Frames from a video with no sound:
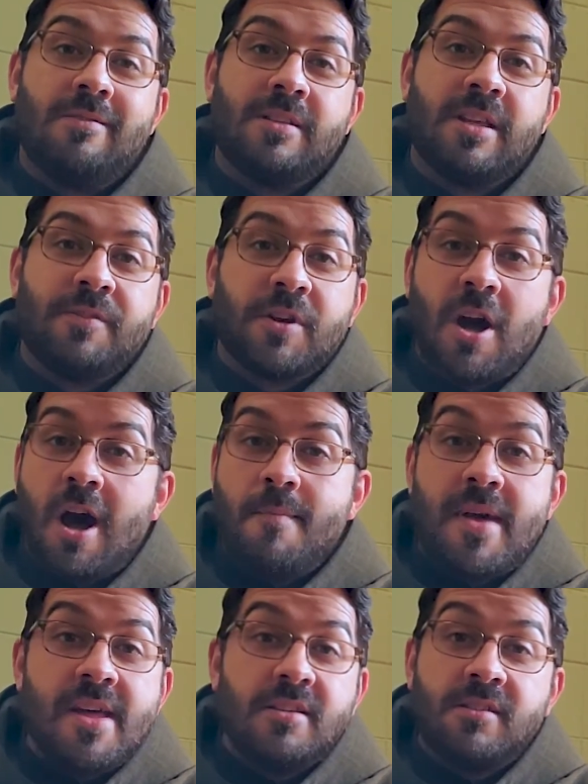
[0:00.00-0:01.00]
give a
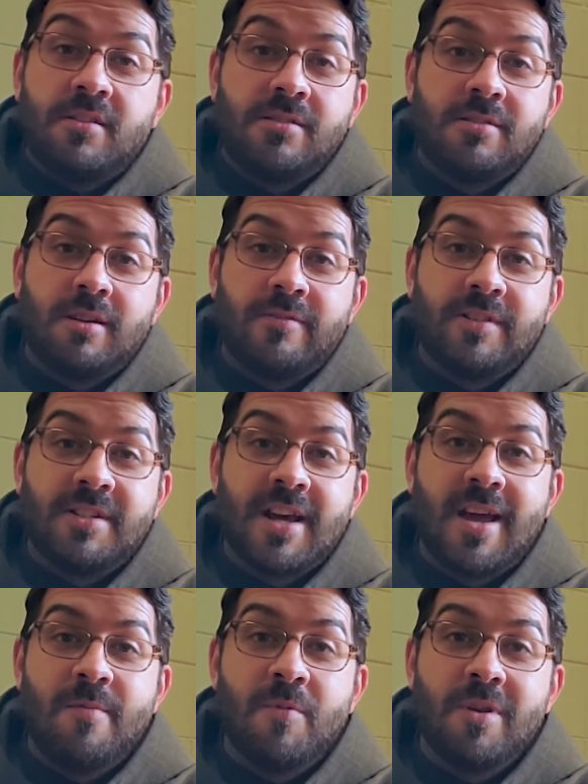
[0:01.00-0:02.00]
comment of a
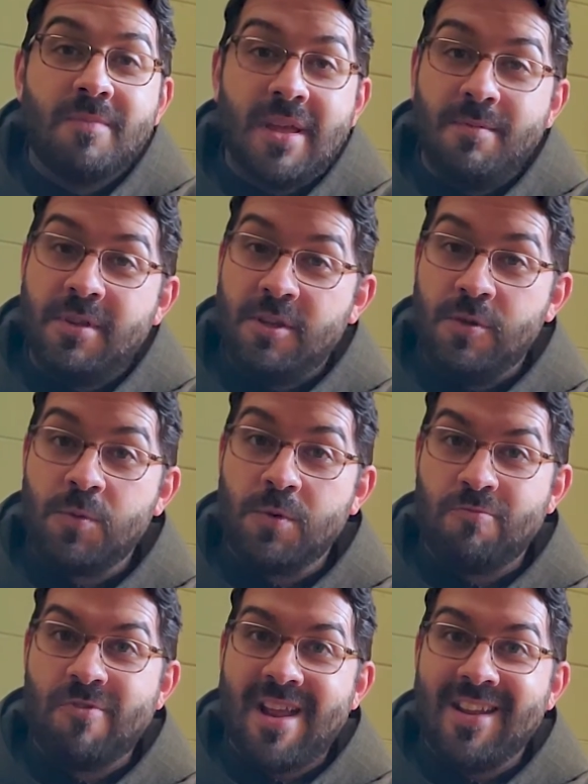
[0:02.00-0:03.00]
time when maybe you
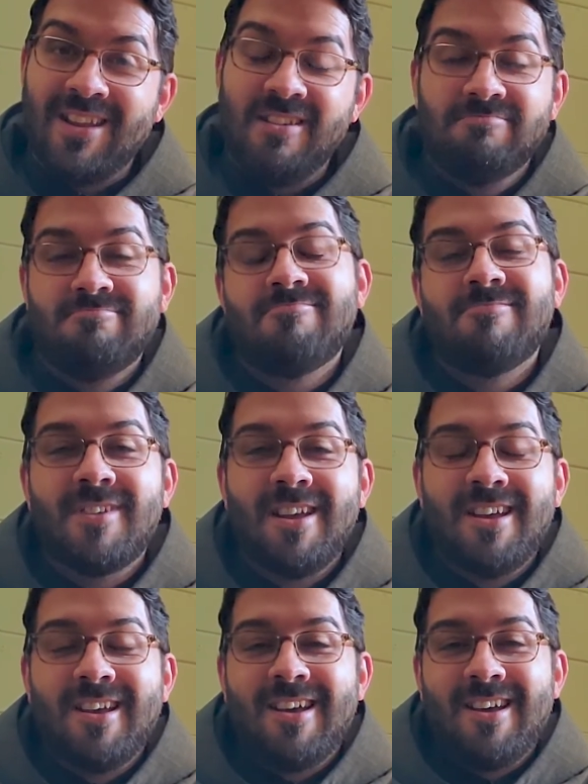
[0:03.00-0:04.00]
were ready.
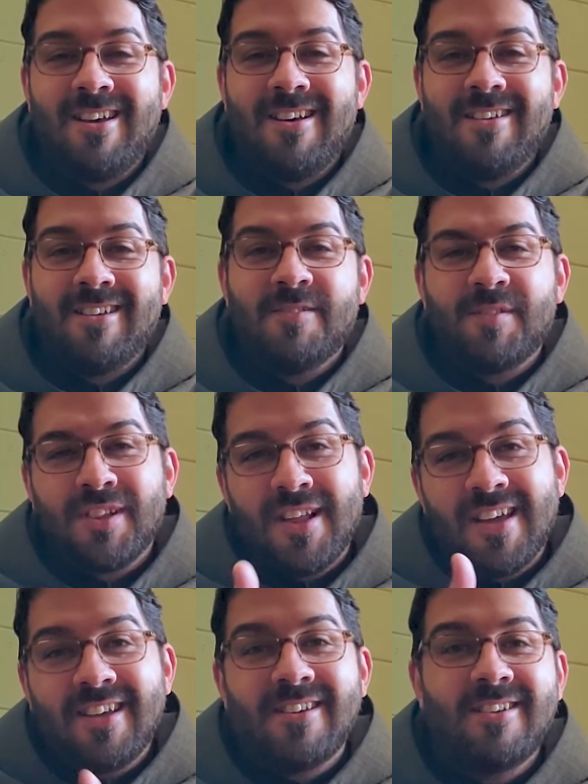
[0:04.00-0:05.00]
Give a
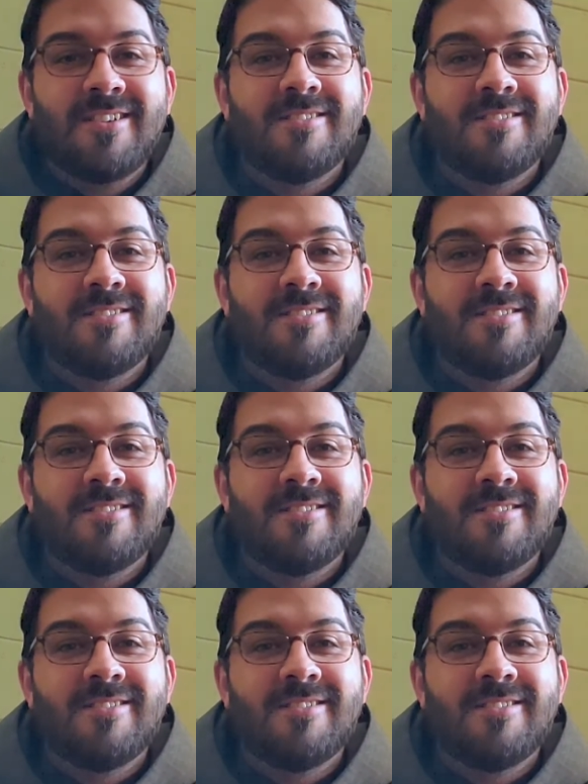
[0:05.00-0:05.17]
like.